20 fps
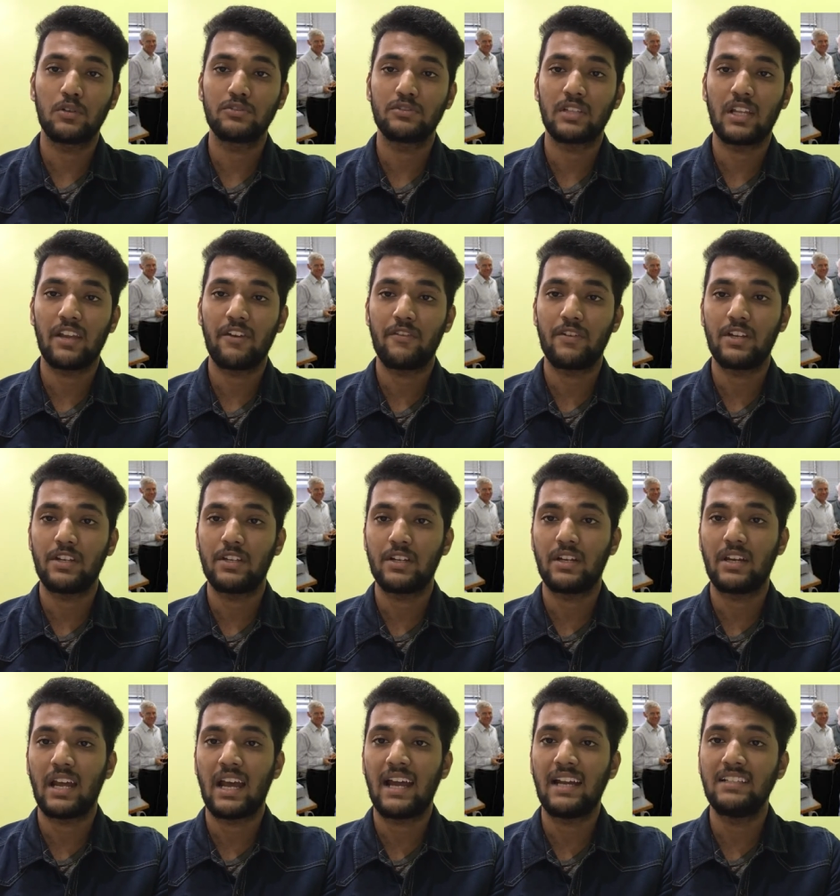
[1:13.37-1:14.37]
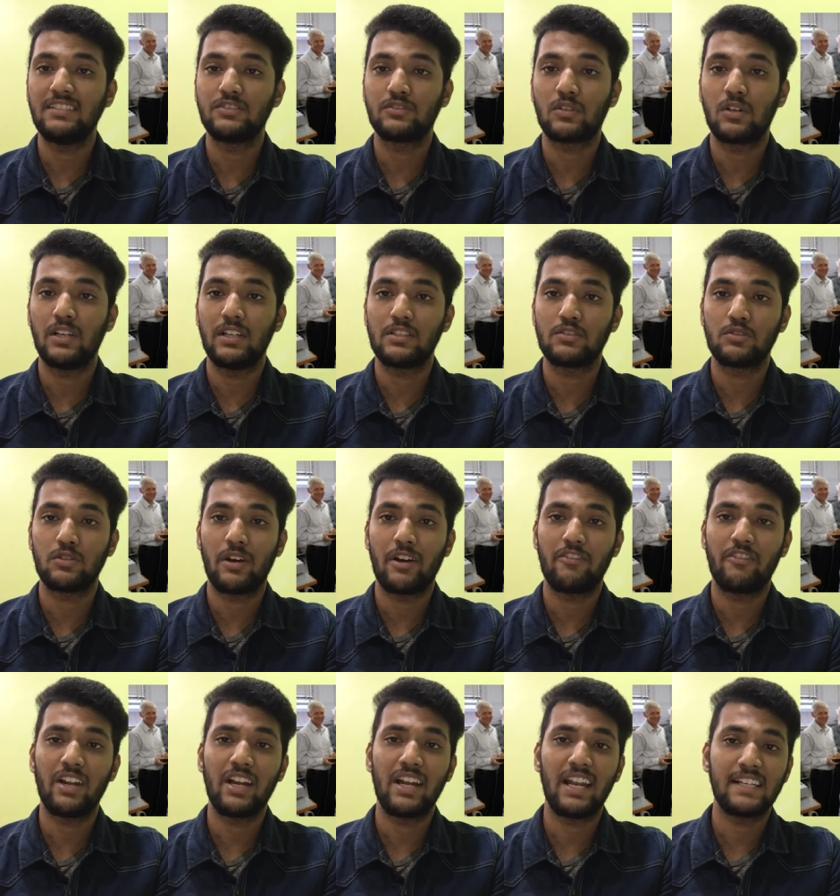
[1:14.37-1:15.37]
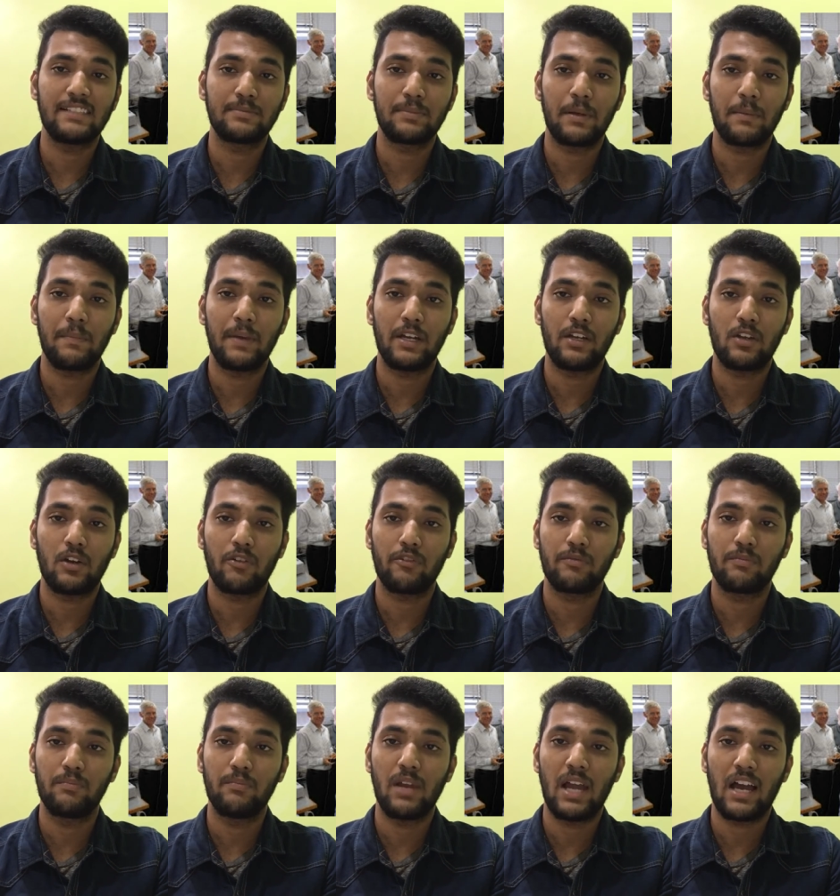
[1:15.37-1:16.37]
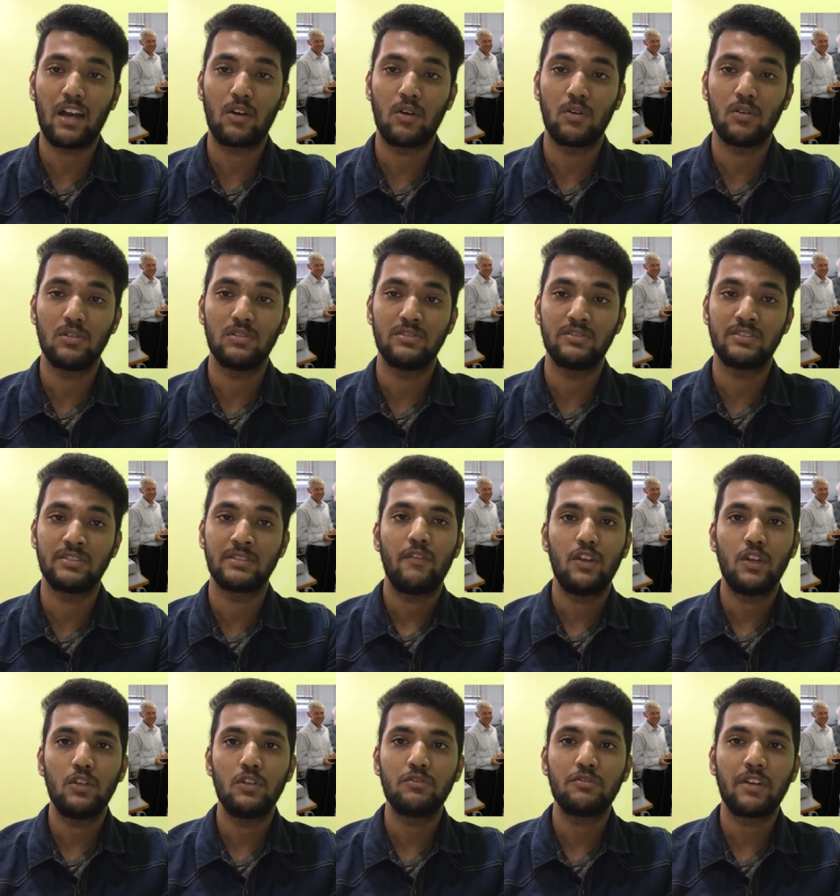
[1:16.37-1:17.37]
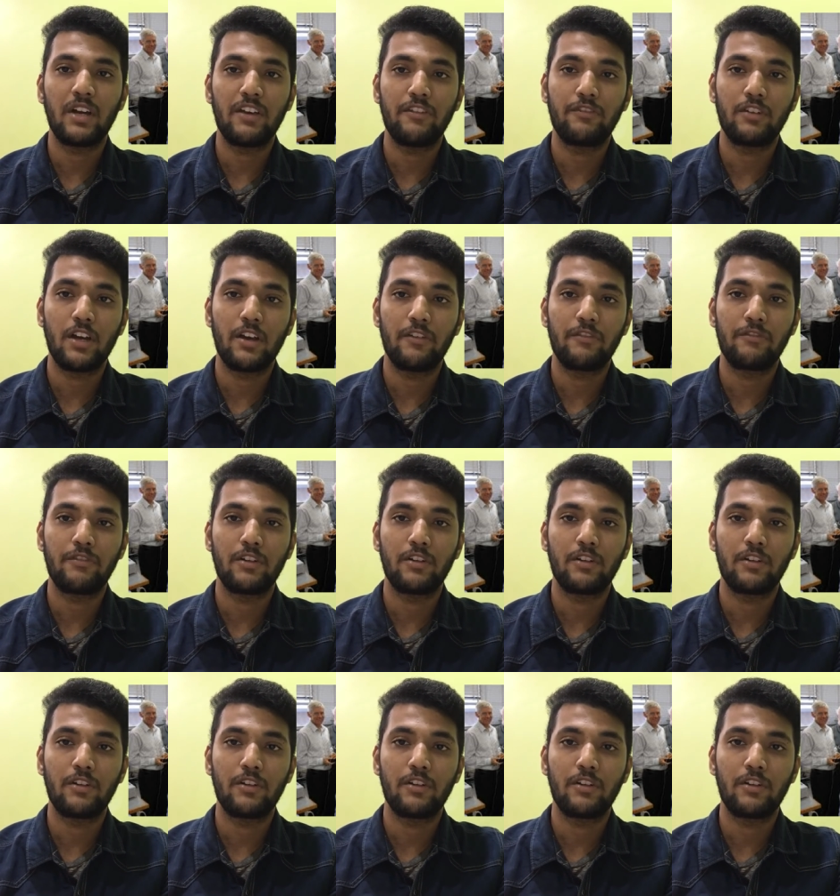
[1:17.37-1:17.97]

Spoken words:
O'Sullivan and his colleagues who have done experiment of black holes. We use Wi-Fi